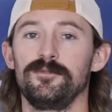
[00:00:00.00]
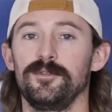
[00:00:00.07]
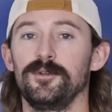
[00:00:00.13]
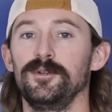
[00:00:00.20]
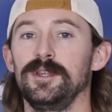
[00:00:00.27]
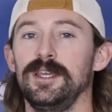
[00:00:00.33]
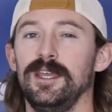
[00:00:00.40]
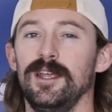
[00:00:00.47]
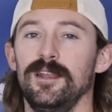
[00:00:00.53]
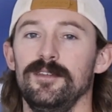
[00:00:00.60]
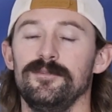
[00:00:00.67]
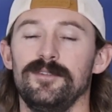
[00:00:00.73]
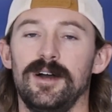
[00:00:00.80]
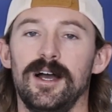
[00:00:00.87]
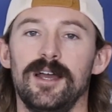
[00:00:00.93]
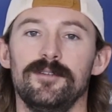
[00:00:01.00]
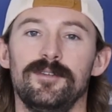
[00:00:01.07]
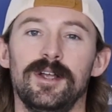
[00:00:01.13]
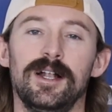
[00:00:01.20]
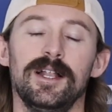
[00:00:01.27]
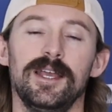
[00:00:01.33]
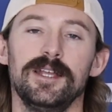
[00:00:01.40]
full E eighty-five,
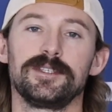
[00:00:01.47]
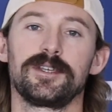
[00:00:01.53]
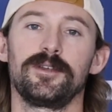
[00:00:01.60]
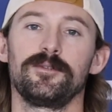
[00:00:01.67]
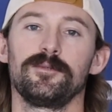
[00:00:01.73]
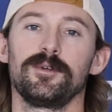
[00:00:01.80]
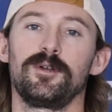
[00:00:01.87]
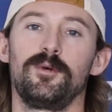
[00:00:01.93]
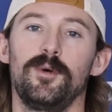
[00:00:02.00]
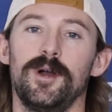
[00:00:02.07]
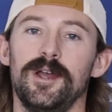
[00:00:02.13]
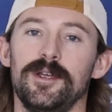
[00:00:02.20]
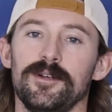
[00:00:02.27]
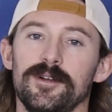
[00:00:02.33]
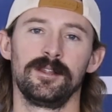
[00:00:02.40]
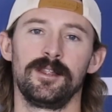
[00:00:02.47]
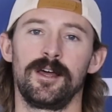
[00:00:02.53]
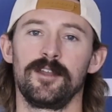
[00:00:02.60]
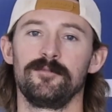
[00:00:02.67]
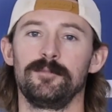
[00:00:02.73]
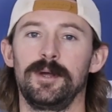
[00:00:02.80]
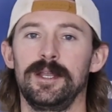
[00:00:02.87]
it's going to require a
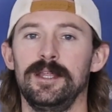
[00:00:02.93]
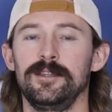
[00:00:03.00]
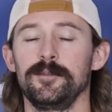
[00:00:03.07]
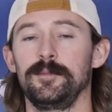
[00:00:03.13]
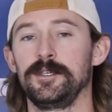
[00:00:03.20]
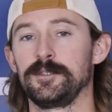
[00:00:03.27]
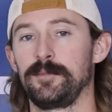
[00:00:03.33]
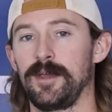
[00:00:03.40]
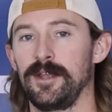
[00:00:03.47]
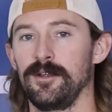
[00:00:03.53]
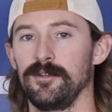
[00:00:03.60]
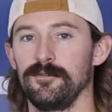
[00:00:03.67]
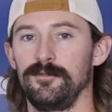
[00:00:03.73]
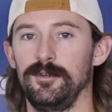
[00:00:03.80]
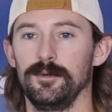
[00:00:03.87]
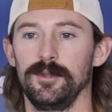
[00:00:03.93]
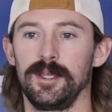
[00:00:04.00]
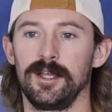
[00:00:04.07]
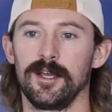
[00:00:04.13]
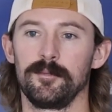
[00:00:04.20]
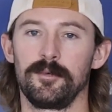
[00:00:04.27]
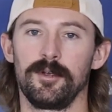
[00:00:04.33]
lot of money to be spent on
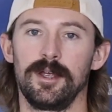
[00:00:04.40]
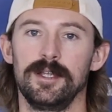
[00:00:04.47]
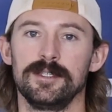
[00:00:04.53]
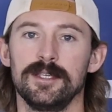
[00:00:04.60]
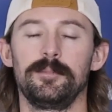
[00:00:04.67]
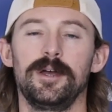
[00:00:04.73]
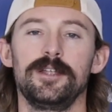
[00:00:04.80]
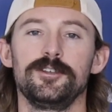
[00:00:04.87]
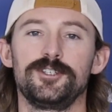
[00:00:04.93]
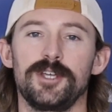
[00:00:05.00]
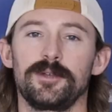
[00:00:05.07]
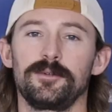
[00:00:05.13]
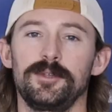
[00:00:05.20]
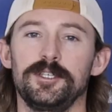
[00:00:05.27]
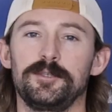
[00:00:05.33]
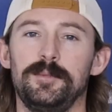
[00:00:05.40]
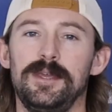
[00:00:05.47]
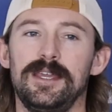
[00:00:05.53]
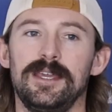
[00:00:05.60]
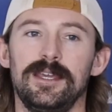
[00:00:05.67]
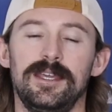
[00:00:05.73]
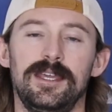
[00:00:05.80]
fueling upgrades. But generally
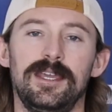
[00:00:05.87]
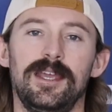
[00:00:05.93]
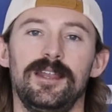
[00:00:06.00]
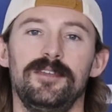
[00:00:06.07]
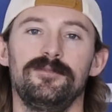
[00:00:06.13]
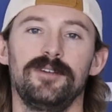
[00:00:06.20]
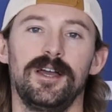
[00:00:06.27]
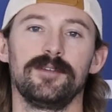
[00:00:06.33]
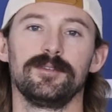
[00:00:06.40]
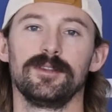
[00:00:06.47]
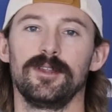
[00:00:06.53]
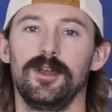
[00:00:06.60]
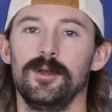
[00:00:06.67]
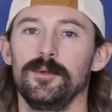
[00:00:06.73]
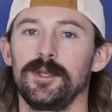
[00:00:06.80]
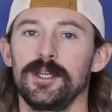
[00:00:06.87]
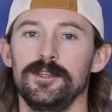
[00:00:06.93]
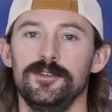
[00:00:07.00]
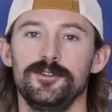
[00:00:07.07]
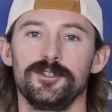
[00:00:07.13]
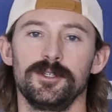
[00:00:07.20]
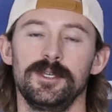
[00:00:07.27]
speaking, E eighty-five alone
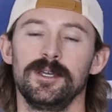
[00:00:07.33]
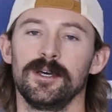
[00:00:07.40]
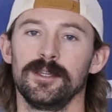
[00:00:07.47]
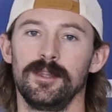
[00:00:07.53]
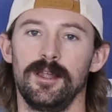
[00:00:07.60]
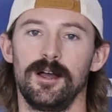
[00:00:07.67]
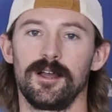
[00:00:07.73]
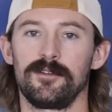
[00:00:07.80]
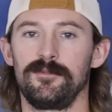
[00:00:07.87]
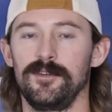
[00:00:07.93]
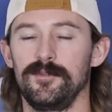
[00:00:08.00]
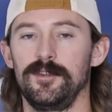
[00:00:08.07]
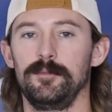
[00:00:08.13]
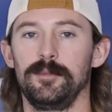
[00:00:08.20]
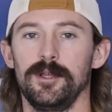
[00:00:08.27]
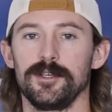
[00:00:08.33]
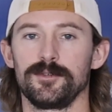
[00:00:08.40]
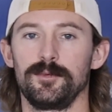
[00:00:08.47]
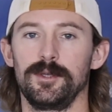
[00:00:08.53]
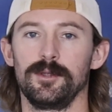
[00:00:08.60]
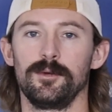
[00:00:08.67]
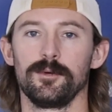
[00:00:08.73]
can usually unlock fifty
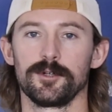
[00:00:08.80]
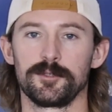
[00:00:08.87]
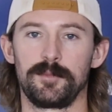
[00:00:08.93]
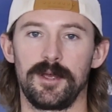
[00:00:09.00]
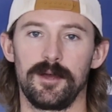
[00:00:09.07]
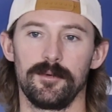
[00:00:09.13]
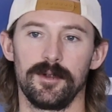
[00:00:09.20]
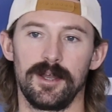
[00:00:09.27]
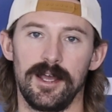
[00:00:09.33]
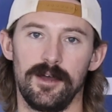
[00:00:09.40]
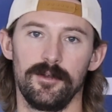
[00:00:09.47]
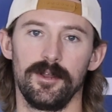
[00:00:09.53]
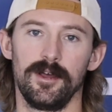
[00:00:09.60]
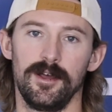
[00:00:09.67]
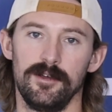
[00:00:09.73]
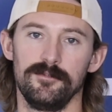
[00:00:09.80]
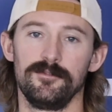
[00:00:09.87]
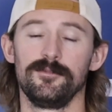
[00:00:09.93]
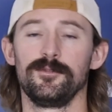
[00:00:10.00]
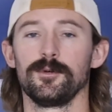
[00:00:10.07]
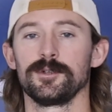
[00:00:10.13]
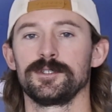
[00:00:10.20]
plus wheel horsepower out of
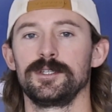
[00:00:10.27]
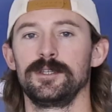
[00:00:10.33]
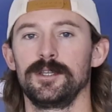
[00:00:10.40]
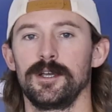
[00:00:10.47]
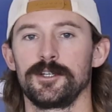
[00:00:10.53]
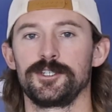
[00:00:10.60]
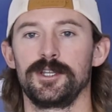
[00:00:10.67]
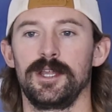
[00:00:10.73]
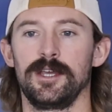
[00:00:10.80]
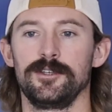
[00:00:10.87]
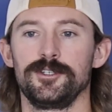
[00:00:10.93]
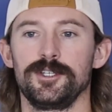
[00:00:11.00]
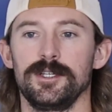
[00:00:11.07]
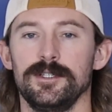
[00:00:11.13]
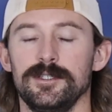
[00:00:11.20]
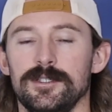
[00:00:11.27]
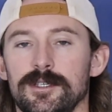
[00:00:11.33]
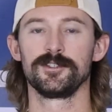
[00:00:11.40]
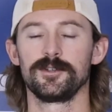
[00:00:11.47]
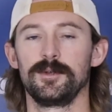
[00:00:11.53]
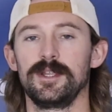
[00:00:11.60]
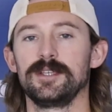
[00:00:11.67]
forced induction engines.
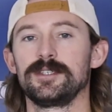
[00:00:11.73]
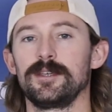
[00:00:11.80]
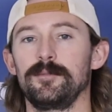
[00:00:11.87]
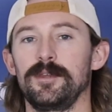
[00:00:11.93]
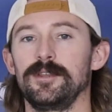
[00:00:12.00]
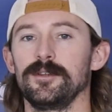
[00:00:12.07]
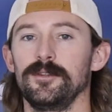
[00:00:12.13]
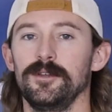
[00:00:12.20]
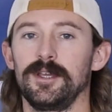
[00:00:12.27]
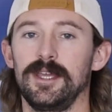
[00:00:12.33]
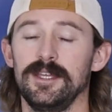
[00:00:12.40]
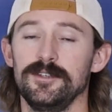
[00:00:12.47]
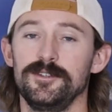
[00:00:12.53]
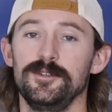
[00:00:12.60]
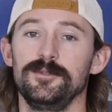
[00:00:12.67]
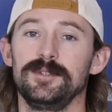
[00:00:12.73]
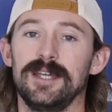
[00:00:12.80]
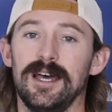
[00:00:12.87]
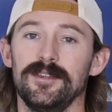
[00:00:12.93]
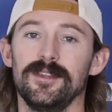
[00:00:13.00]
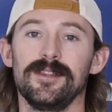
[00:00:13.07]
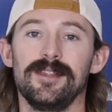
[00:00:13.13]
So it is something to look into
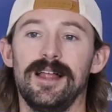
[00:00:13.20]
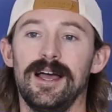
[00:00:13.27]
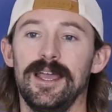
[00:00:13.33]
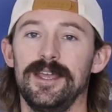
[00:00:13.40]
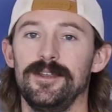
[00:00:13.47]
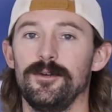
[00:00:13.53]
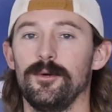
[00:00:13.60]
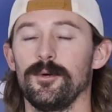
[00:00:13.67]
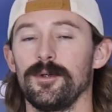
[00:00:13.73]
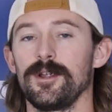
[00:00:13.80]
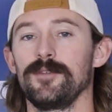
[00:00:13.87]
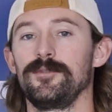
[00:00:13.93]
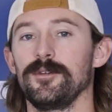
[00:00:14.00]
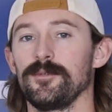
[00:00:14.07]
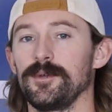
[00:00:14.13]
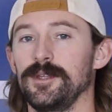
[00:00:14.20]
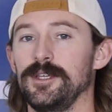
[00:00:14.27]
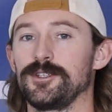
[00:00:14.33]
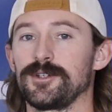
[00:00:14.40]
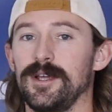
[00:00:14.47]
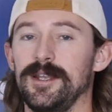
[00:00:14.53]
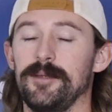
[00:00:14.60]
down the line, or if you're
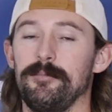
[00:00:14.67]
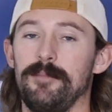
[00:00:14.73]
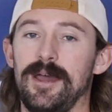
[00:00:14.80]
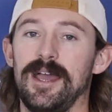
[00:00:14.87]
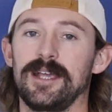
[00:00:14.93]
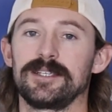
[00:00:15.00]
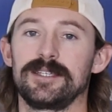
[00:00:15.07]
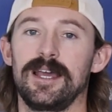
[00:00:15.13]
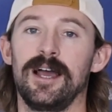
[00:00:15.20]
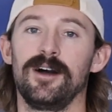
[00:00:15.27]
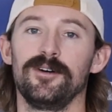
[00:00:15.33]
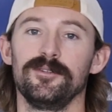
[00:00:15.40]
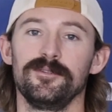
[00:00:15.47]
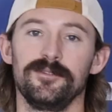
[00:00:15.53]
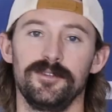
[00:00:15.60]
really trying to max out